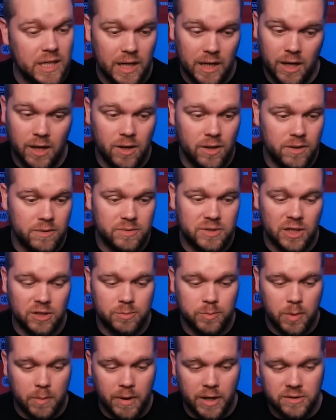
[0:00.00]
got themselves
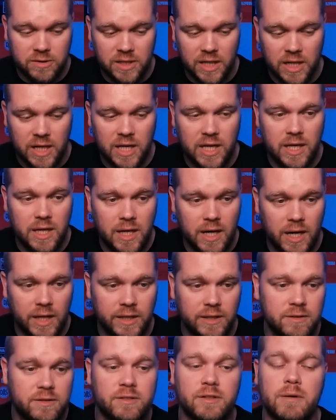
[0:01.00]
promoted.
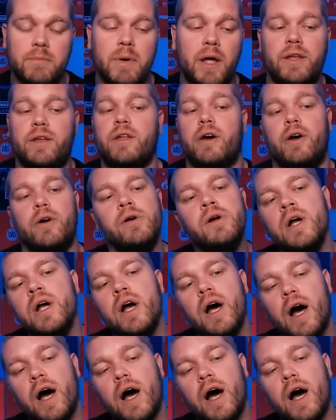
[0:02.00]
Yikes, Amundo.